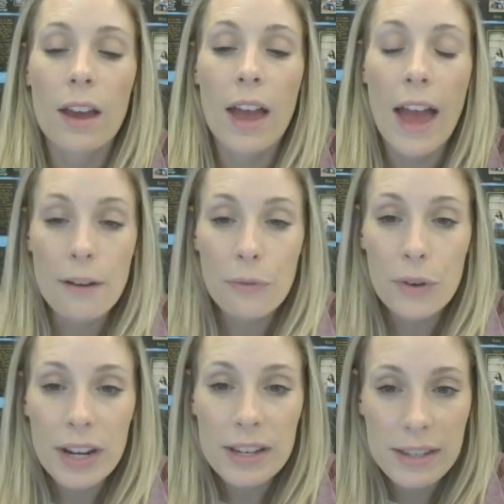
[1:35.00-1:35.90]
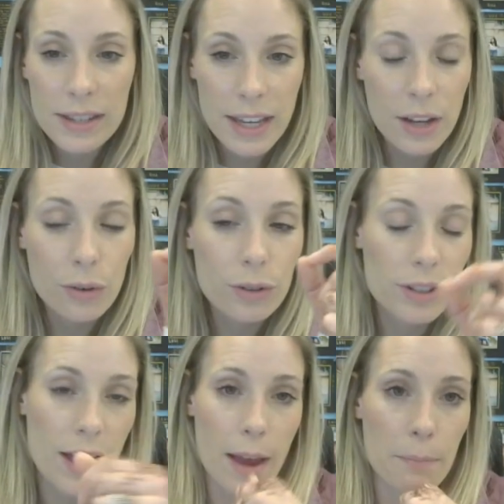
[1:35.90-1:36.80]
Every single
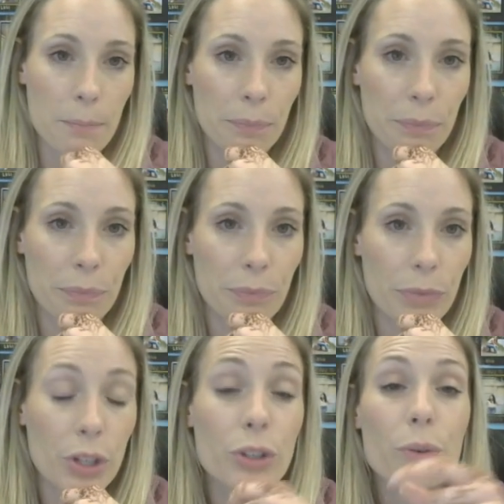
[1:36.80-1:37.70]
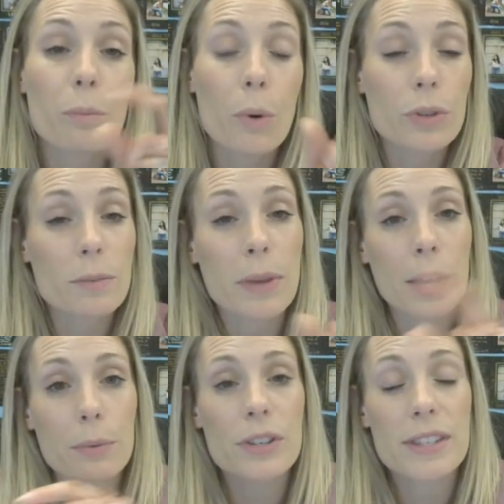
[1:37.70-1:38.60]
time you multiply
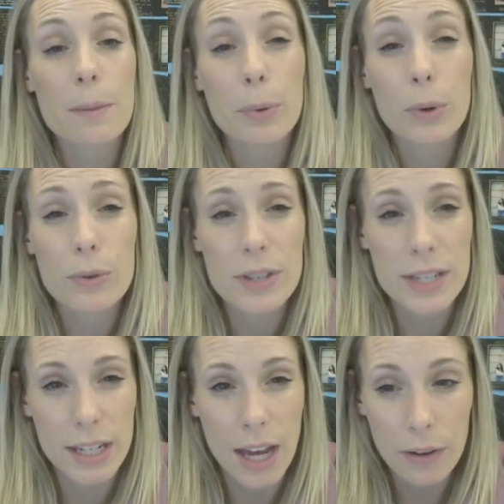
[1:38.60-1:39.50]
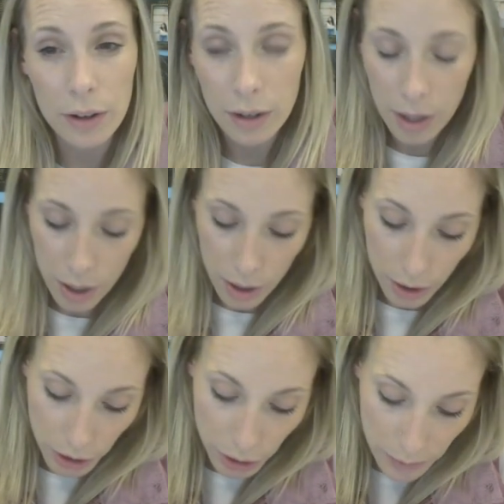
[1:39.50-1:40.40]
reciprocals together,
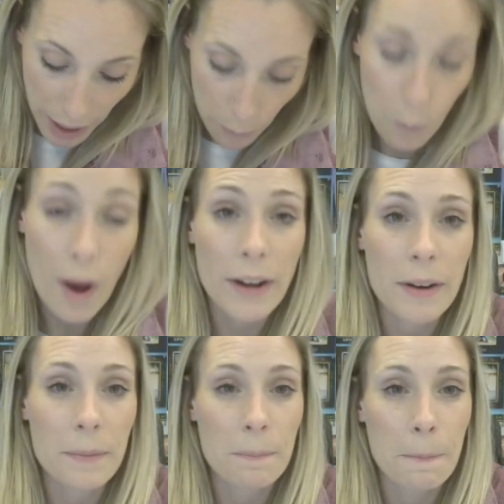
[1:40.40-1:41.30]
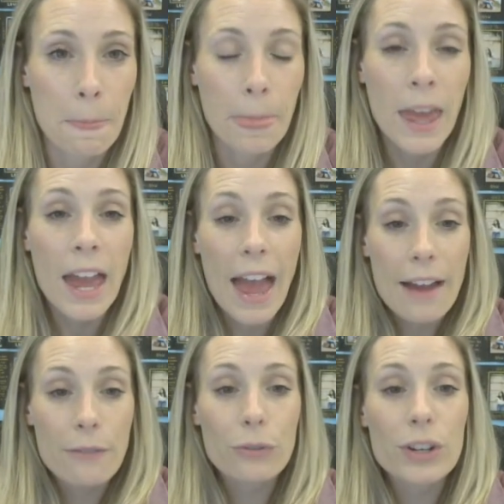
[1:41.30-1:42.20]
you get 1.
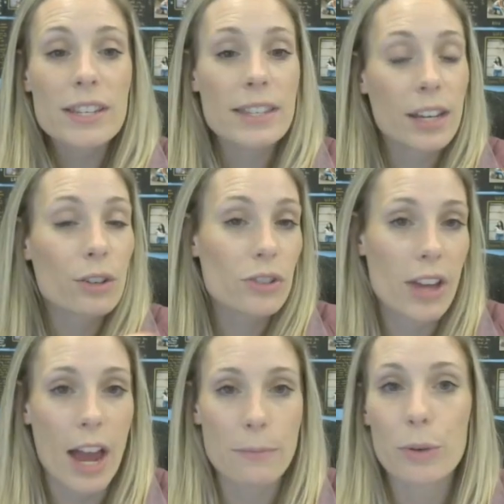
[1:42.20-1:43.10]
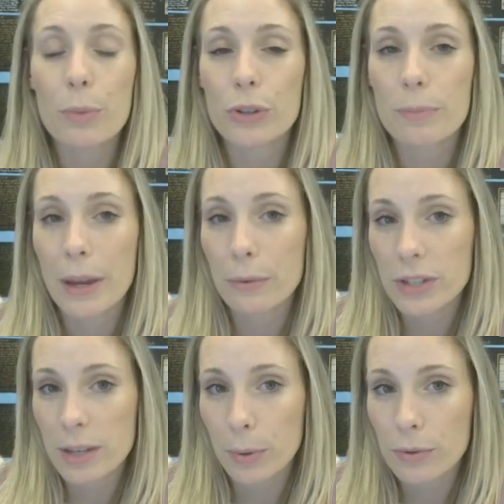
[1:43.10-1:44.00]
Every single time you multiply
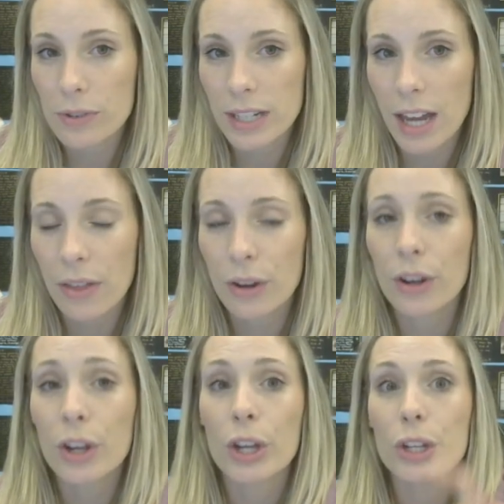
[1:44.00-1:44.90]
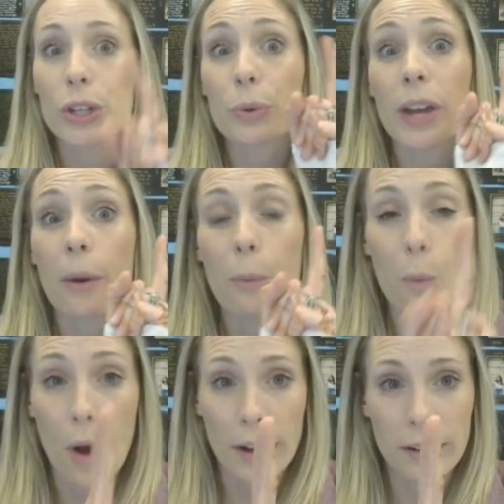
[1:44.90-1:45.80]
reciprocals together, you get
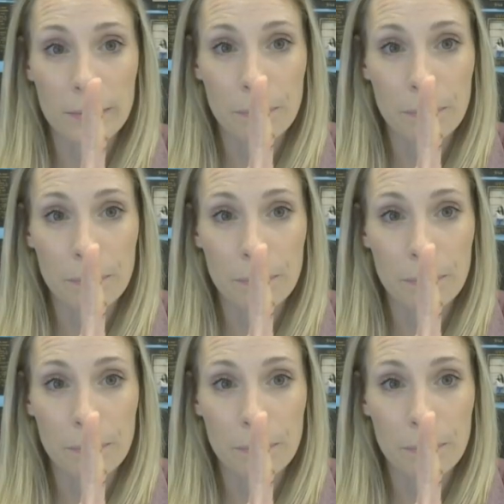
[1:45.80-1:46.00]
1.